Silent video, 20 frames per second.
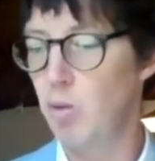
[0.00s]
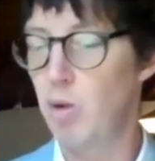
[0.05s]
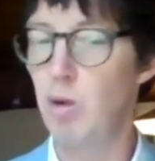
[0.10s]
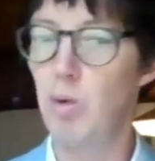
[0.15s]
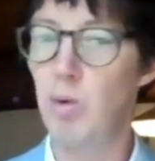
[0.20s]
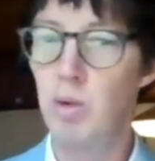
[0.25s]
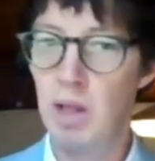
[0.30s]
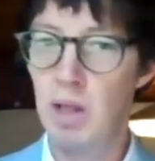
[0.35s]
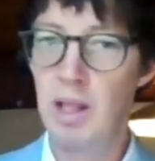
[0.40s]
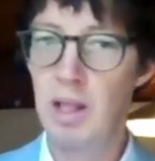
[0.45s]

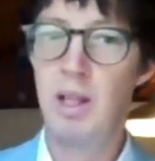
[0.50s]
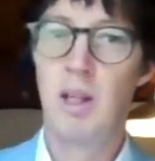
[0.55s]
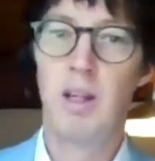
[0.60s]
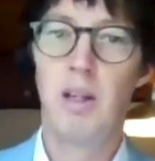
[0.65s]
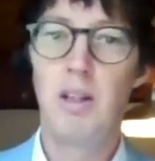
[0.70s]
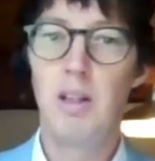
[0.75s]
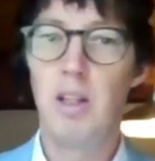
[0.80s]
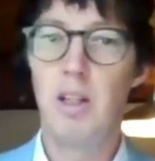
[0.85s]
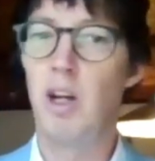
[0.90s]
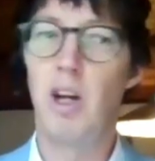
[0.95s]

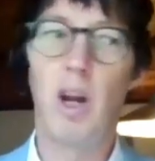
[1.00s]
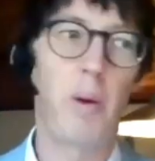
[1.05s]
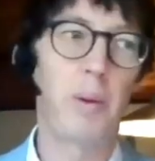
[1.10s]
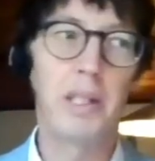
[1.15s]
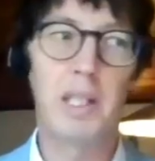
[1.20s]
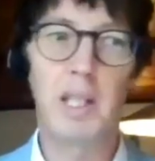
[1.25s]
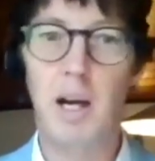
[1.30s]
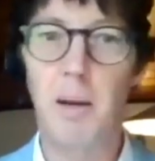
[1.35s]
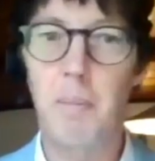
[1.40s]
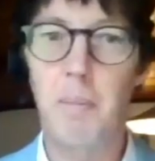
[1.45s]
no
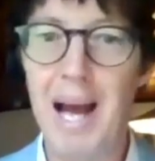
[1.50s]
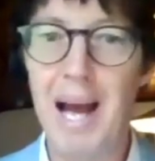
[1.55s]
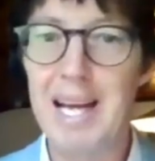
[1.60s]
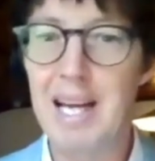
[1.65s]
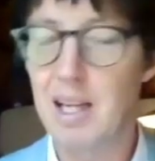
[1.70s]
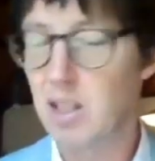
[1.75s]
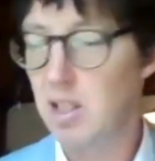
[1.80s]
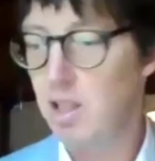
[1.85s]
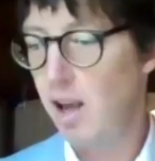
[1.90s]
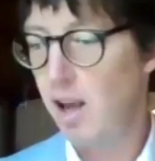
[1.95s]
one's going to pay
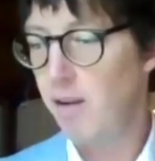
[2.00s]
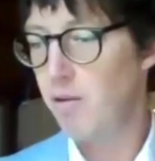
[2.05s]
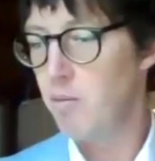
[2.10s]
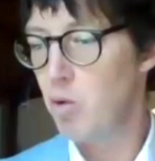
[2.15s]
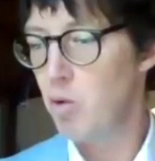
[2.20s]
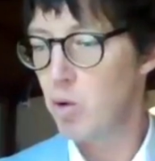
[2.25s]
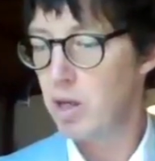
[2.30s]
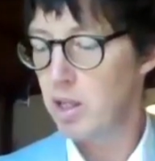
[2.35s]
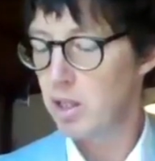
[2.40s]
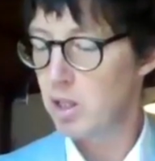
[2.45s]
us to have a
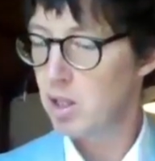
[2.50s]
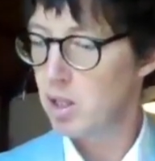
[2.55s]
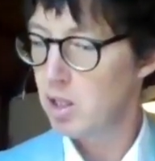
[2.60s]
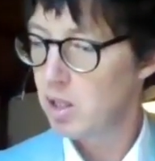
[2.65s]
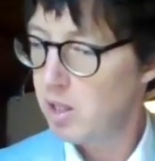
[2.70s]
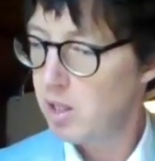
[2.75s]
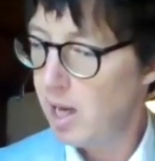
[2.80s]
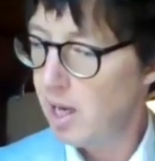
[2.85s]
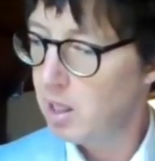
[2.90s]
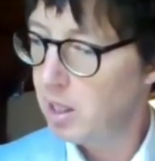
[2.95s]
mortgage,
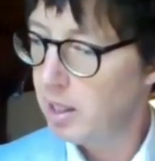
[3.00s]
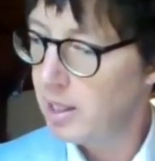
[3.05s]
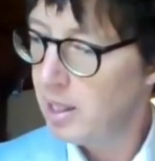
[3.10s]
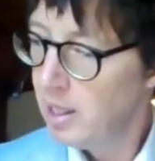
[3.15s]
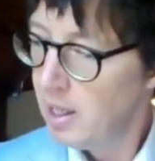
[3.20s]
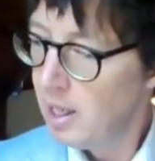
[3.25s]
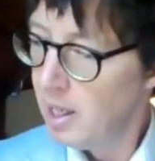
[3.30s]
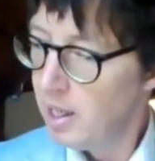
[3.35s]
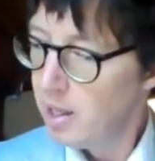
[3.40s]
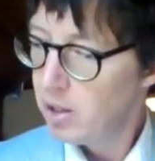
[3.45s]
sadly.
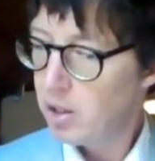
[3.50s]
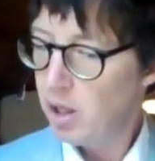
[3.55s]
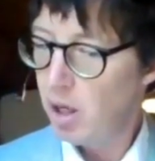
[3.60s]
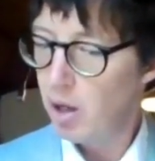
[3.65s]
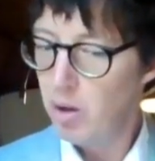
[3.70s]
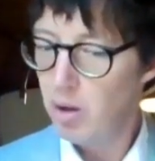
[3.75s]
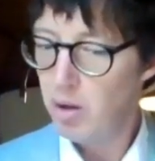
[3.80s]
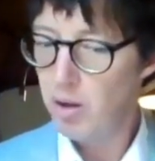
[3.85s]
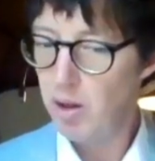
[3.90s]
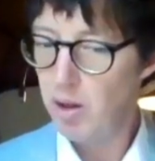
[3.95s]
So